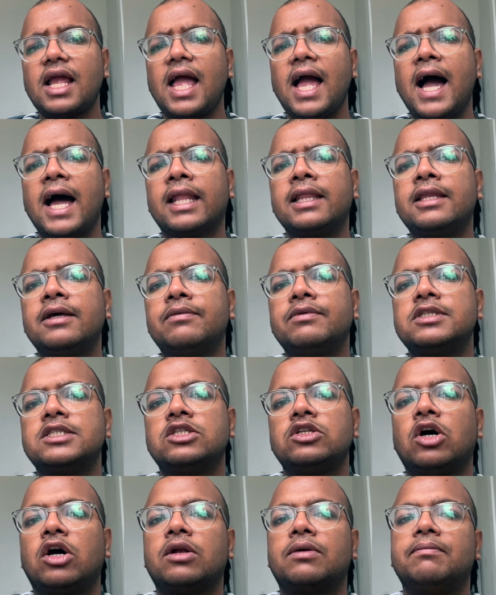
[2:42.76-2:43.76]
and there was
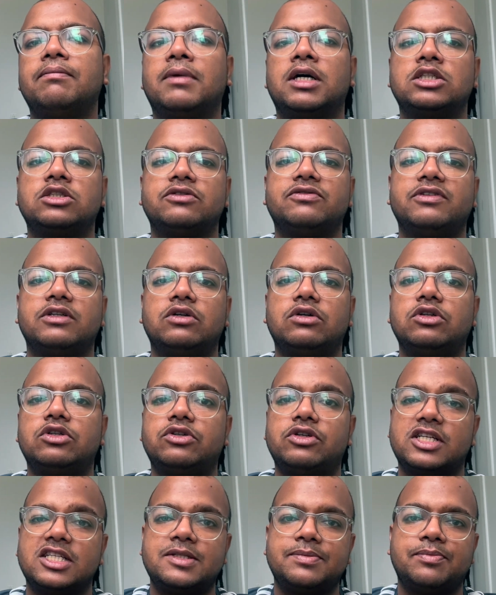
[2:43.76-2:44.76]
not much of a
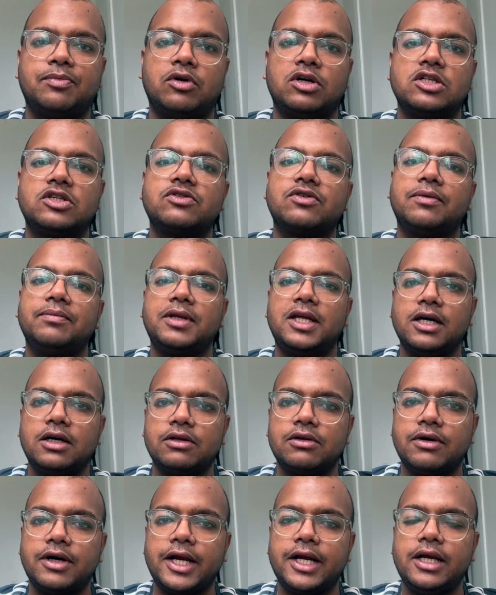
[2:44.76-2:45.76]
good response from the
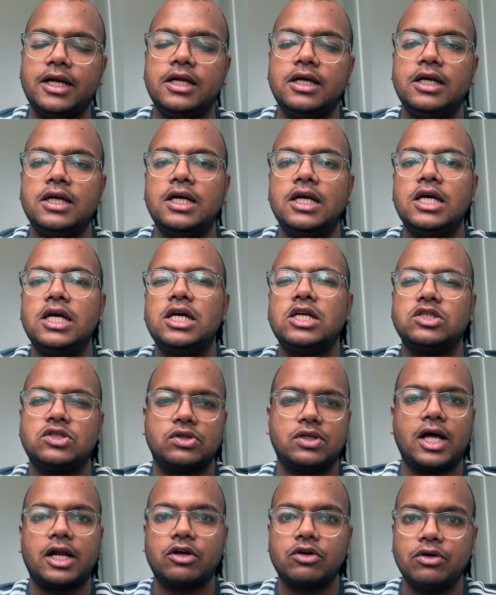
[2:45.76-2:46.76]
other end. So
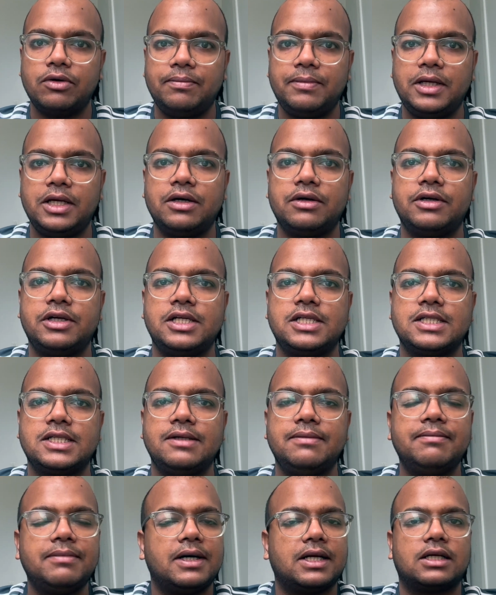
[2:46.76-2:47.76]
that could be a
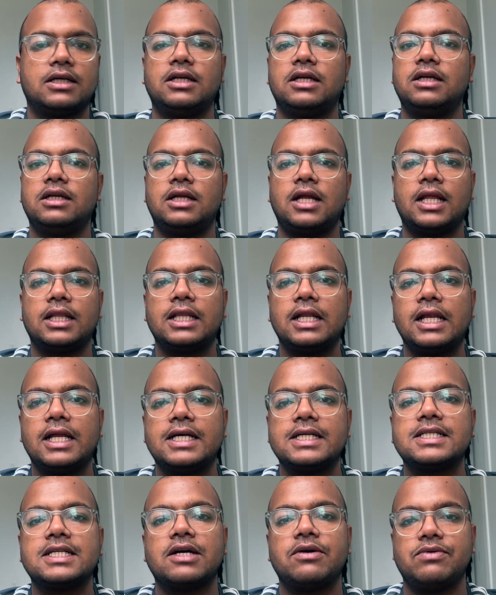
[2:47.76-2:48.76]
reason, but
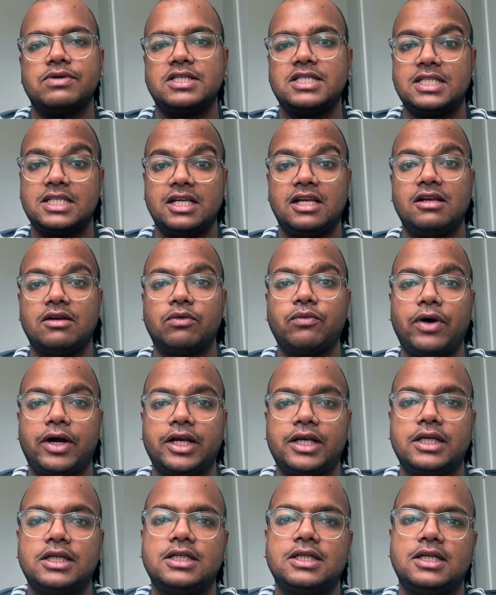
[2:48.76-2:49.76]
nonetheless, I was still
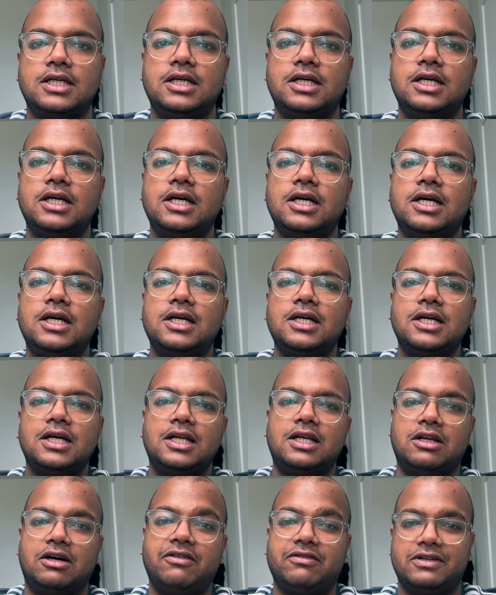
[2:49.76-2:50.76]
quite
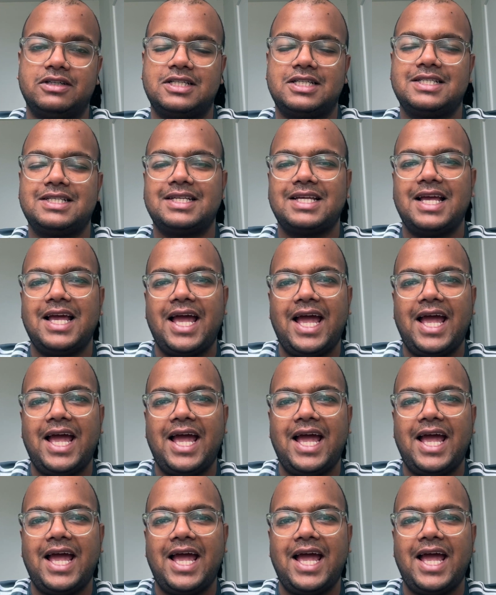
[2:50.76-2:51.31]
nervous.